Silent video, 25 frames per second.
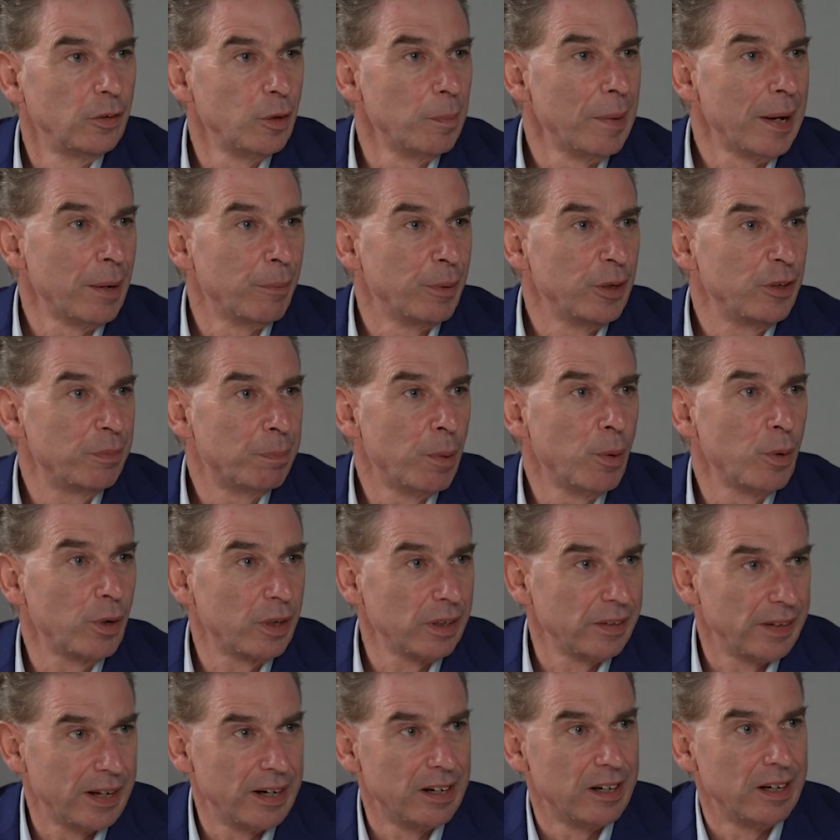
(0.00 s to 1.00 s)
So Matt, we
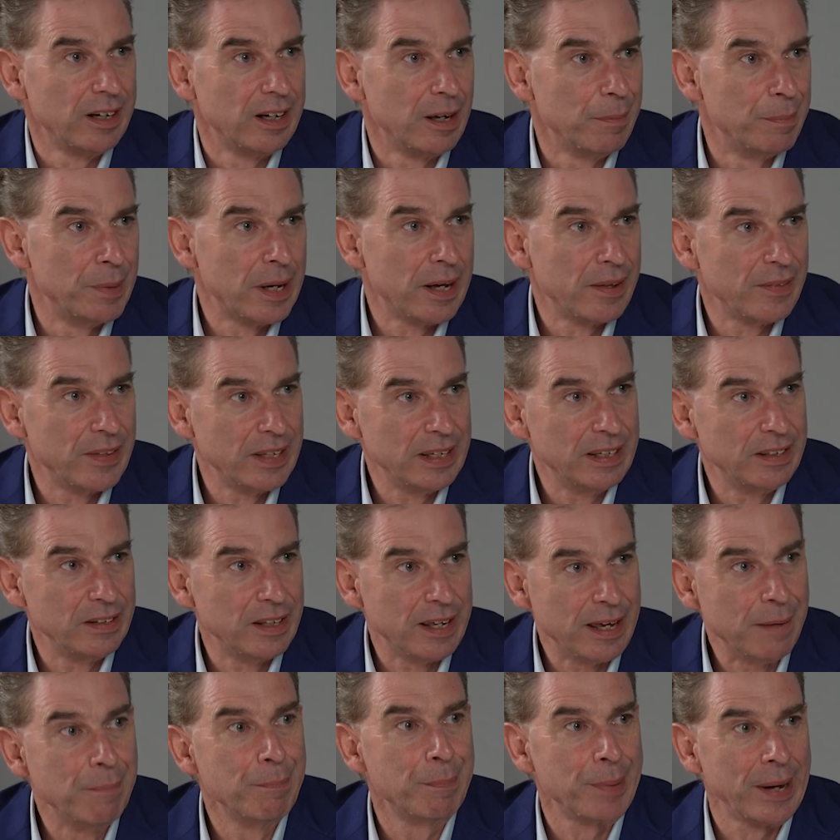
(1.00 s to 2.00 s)
spoke there about
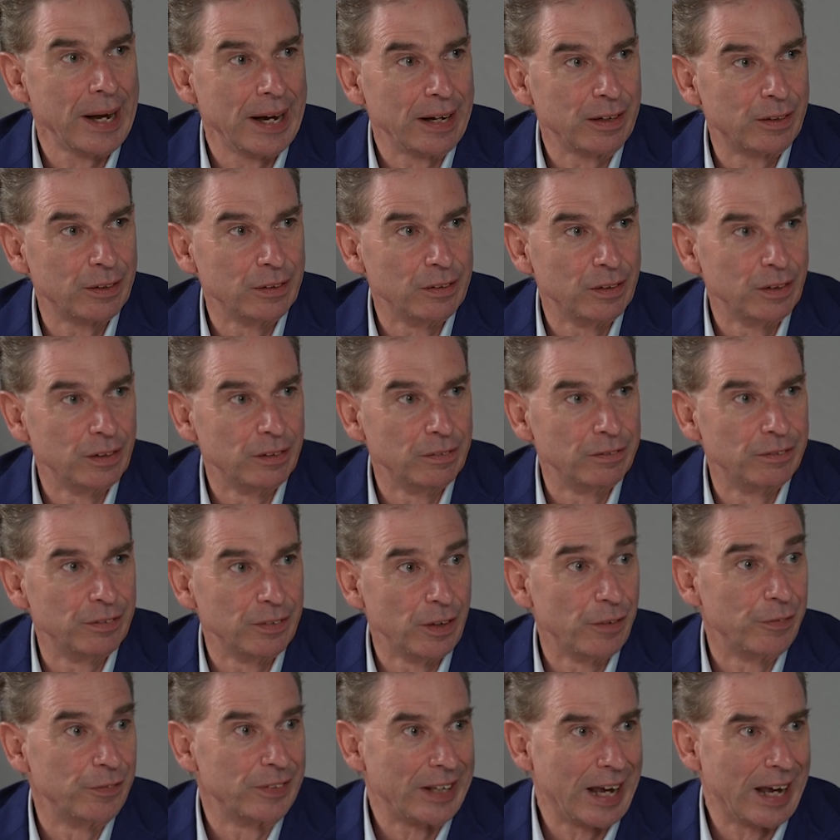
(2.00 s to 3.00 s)
the impact of